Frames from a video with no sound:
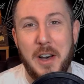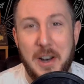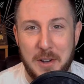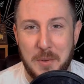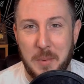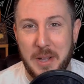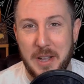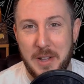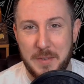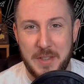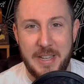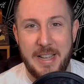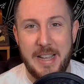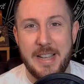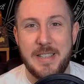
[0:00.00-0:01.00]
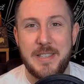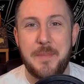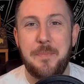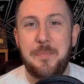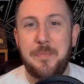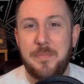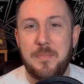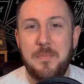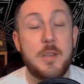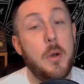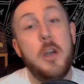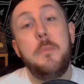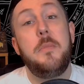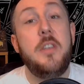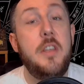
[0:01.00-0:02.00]
hard way over the years. So I
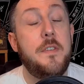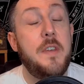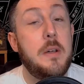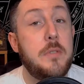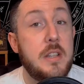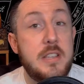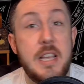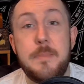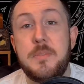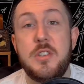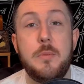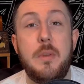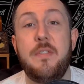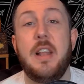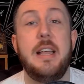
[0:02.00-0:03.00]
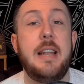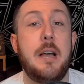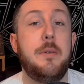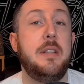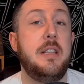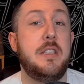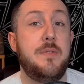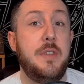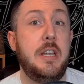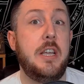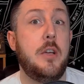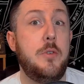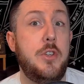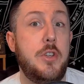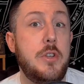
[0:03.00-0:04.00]
hope that you found the tips that we've laid out in this
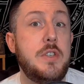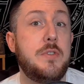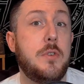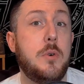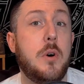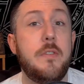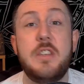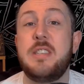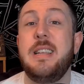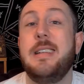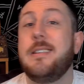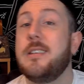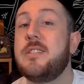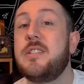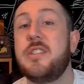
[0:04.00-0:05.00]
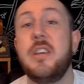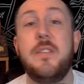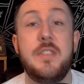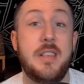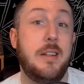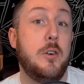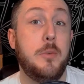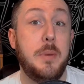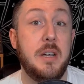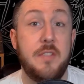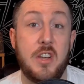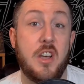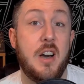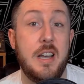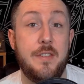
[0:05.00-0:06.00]
video useful. Obviously it does serve as a little bit of a
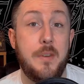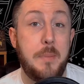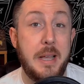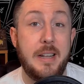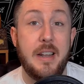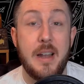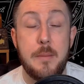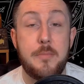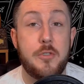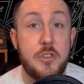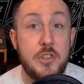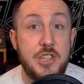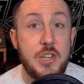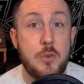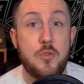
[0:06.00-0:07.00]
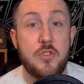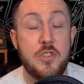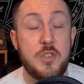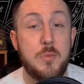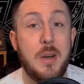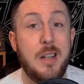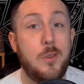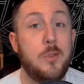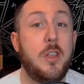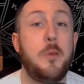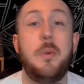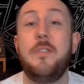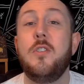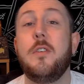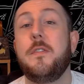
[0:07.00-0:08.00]
guide for painting Emperor's Children as well, although
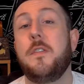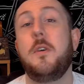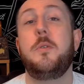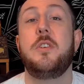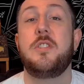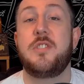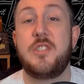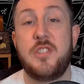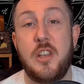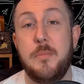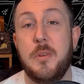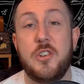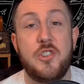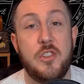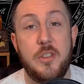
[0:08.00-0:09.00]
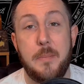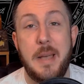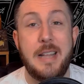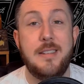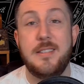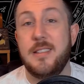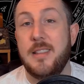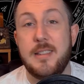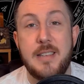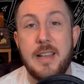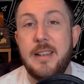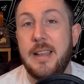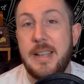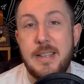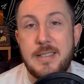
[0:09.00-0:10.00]
we've not focused so much on the paints and the
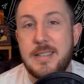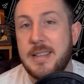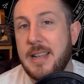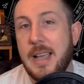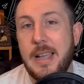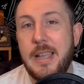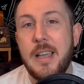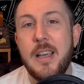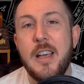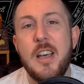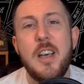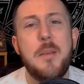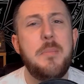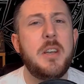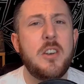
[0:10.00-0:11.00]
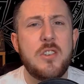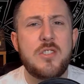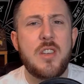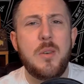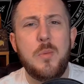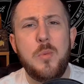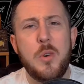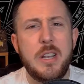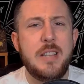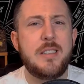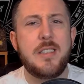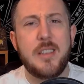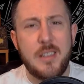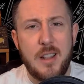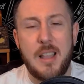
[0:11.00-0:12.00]
techniques today, because I wanted
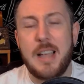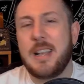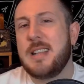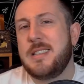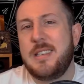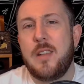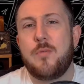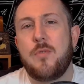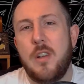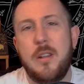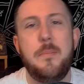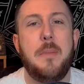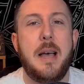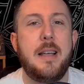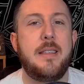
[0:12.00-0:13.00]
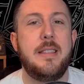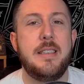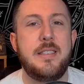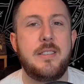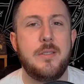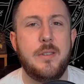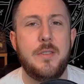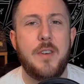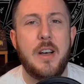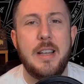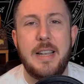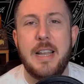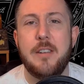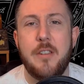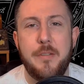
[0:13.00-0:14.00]
to, like I said, run back this sort of
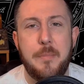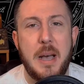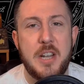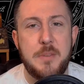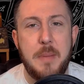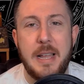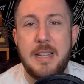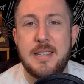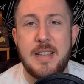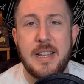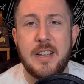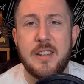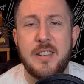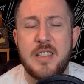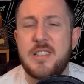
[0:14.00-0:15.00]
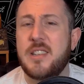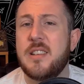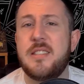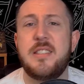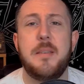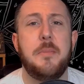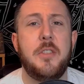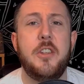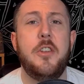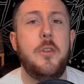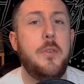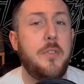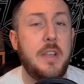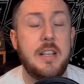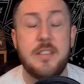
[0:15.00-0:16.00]
idea of batch painting and discuss some of the new
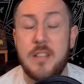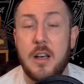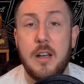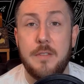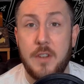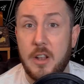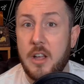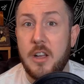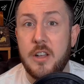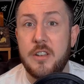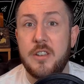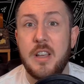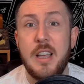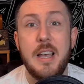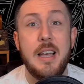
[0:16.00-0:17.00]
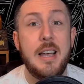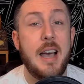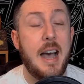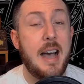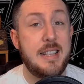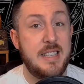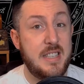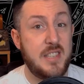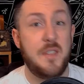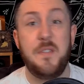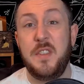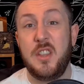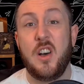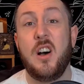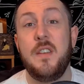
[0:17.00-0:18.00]
things that I've learned, as it's
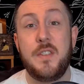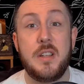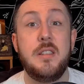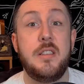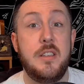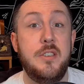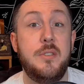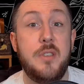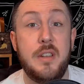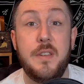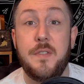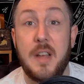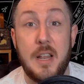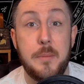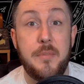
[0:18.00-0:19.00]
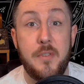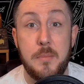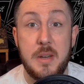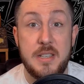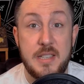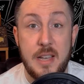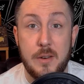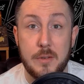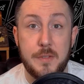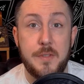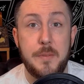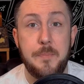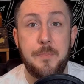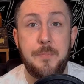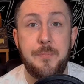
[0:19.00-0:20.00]
something that I've continued to develop for myself.
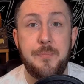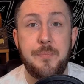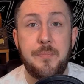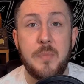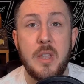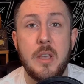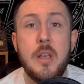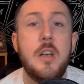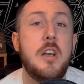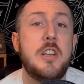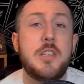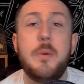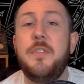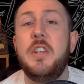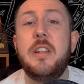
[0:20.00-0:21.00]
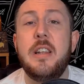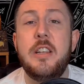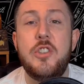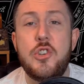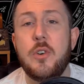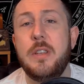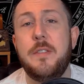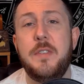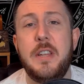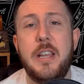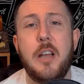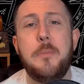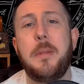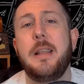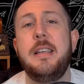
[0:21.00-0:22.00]
So if you did enjoy the
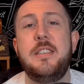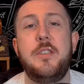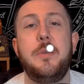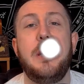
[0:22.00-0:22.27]
video, please do